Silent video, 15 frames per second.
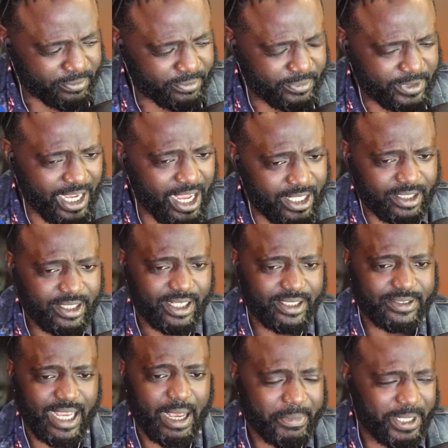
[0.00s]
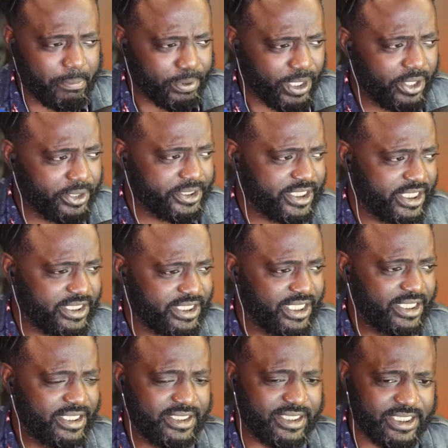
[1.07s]
how many blows did
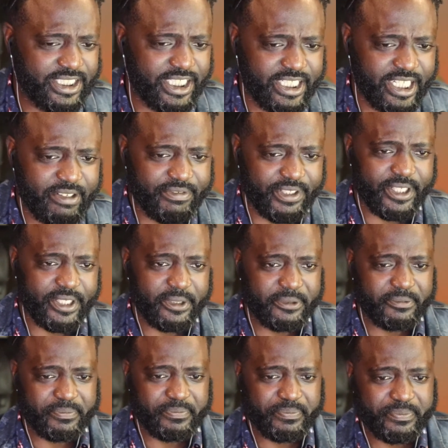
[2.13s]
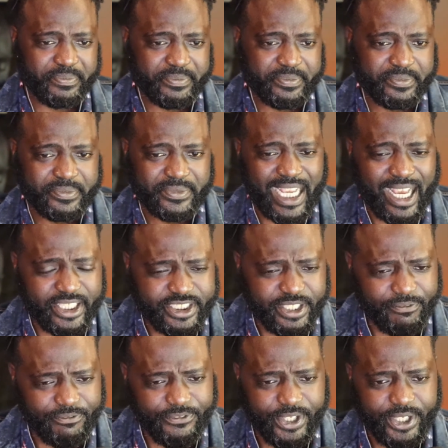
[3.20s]
she give you? How did
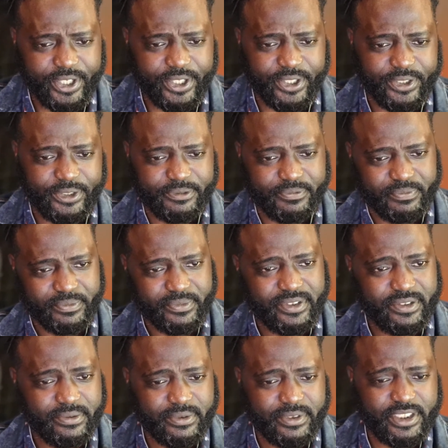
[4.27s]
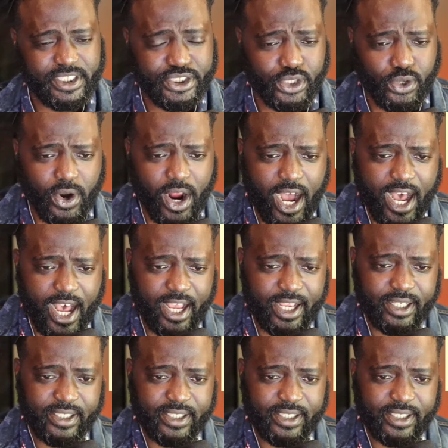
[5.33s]
you feel? Did you cry?